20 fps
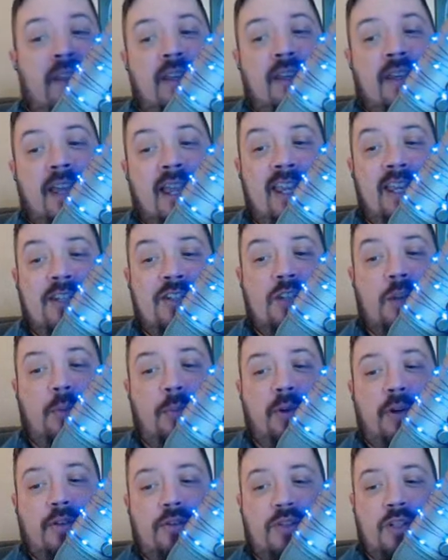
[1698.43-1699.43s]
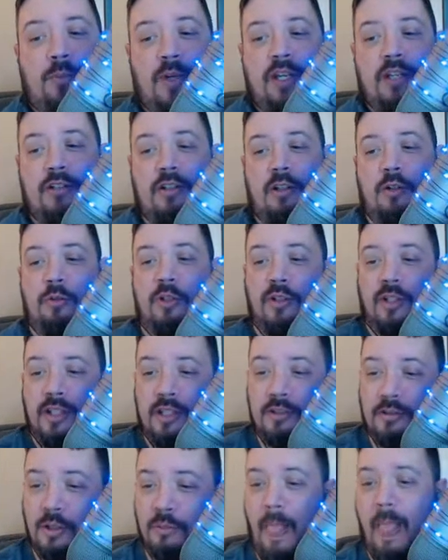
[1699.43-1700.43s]
Hey, superior
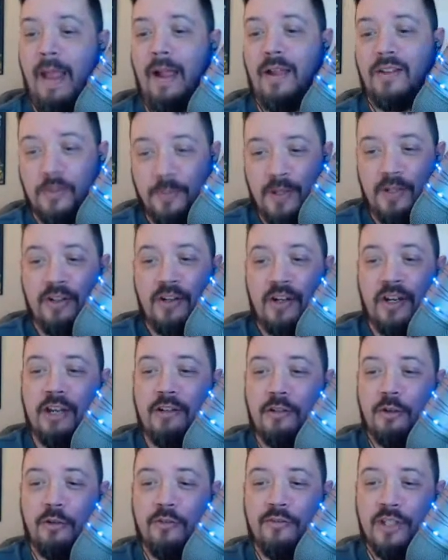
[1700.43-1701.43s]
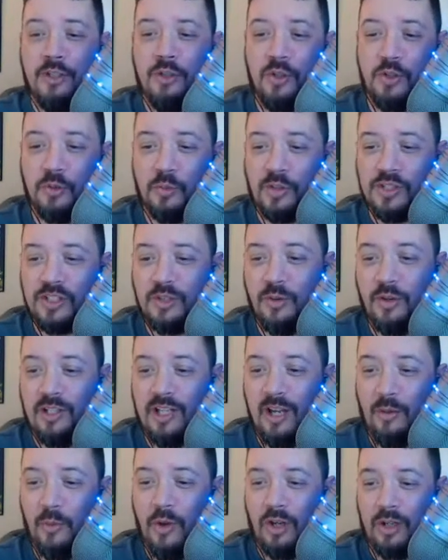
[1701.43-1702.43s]
hero reviews. What's going
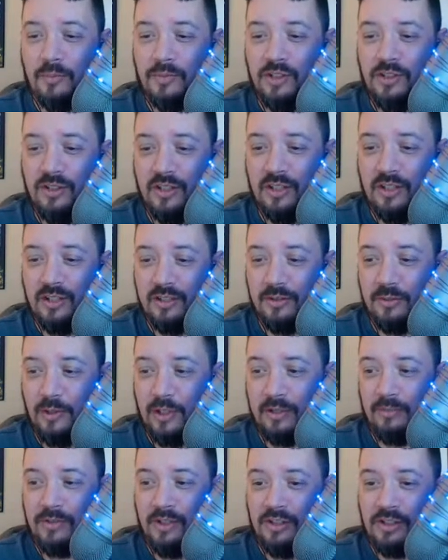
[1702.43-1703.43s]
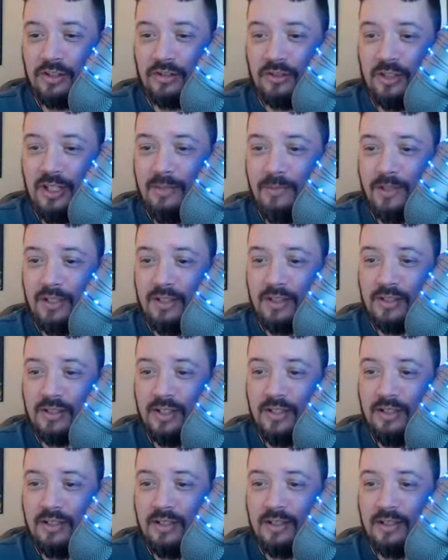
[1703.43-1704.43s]
on? Welcome to the stream. Good to see
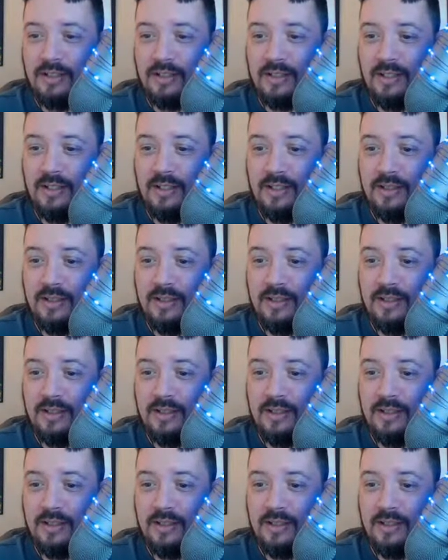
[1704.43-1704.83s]
you.